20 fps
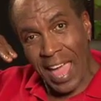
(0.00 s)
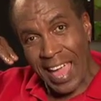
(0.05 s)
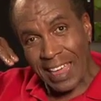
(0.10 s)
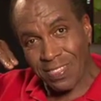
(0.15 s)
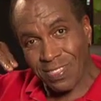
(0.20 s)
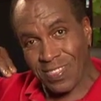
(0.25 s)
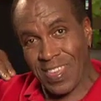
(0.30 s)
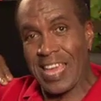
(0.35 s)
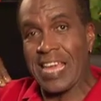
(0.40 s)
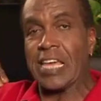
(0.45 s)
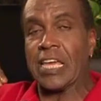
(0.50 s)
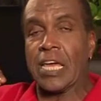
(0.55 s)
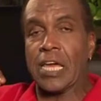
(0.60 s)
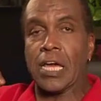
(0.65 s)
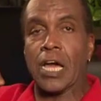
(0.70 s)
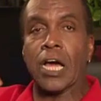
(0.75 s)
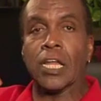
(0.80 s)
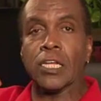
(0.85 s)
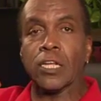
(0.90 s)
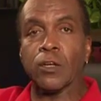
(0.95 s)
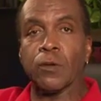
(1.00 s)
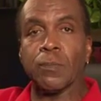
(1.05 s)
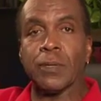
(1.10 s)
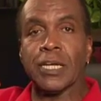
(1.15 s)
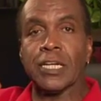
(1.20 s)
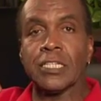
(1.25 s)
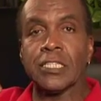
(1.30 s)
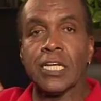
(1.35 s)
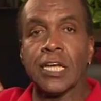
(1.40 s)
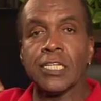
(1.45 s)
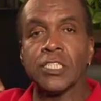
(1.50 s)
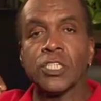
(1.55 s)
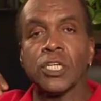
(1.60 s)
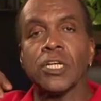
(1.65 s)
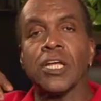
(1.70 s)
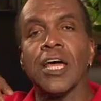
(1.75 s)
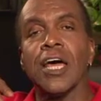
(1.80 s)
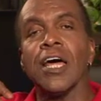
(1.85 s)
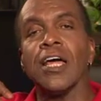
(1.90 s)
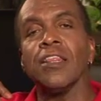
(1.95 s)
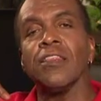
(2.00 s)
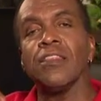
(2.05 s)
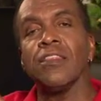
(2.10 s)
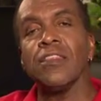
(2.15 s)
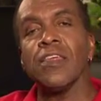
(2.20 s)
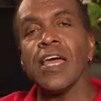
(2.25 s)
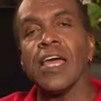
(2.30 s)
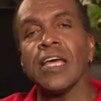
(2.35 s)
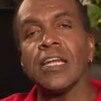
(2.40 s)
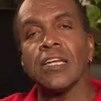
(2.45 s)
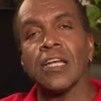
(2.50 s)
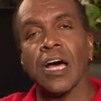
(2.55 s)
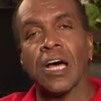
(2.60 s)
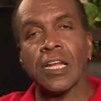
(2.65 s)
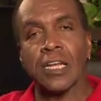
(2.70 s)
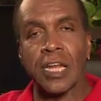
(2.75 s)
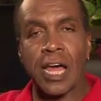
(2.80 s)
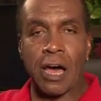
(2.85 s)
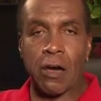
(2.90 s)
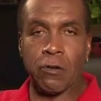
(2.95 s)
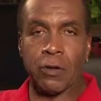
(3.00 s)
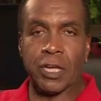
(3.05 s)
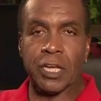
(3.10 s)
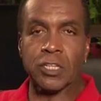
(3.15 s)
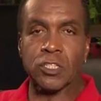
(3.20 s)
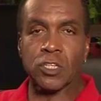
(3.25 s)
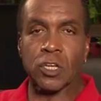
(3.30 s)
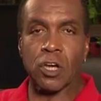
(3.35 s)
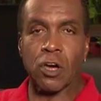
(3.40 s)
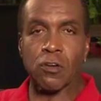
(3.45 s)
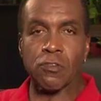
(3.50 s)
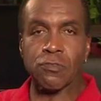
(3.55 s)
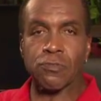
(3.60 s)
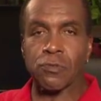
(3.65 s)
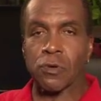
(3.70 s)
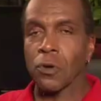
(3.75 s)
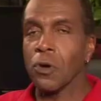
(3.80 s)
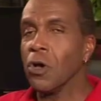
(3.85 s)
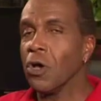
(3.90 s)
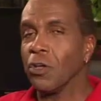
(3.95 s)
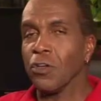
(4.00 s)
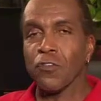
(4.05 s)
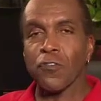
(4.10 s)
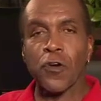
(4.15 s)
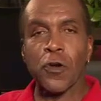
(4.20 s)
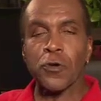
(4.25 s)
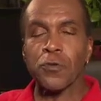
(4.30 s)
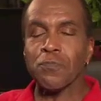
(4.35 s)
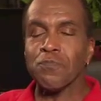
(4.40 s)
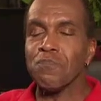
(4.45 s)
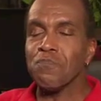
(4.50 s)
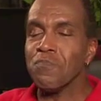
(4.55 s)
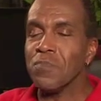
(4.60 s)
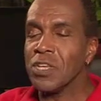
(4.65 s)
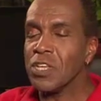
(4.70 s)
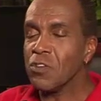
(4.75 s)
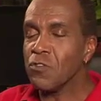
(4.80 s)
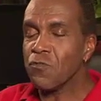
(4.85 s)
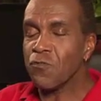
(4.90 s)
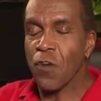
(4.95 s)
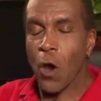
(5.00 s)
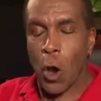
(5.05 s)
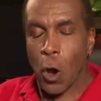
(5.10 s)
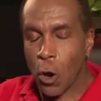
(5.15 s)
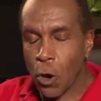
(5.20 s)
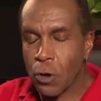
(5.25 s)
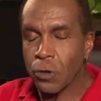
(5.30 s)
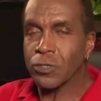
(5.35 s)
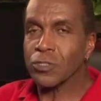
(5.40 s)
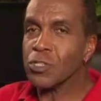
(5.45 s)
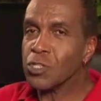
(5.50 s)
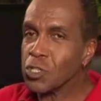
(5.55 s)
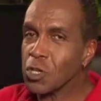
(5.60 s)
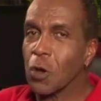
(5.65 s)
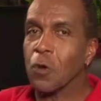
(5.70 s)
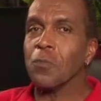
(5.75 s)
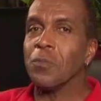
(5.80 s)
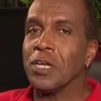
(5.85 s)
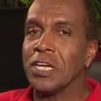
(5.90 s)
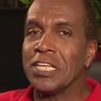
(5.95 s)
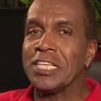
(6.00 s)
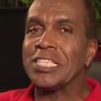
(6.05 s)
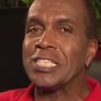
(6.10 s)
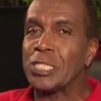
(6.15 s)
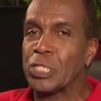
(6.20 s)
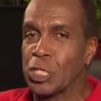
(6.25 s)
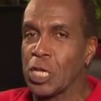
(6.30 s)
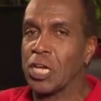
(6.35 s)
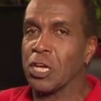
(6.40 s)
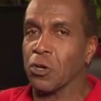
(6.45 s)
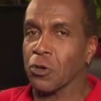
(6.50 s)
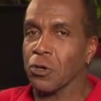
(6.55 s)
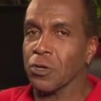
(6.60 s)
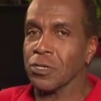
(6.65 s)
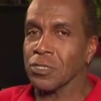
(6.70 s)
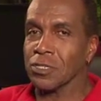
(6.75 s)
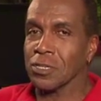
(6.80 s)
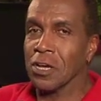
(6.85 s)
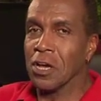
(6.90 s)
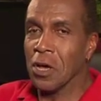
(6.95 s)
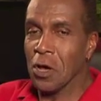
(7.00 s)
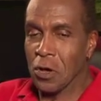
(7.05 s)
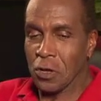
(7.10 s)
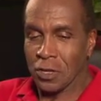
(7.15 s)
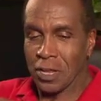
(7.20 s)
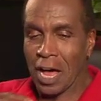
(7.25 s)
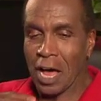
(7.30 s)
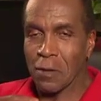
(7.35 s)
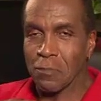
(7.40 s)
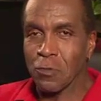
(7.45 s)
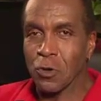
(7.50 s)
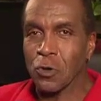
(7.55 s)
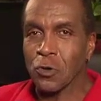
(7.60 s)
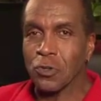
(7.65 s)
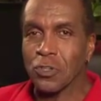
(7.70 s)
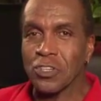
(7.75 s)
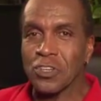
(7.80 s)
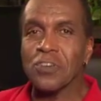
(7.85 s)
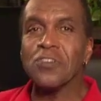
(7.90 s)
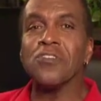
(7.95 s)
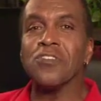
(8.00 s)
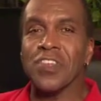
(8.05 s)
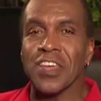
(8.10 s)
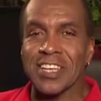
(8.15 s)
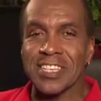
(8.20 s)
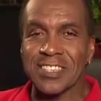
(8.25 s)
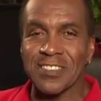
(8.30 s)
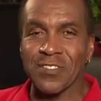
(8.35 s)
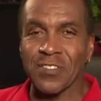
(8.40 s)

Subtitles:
thinking a little bit of tension, then allowing it to go through. You've heard so many singers who do this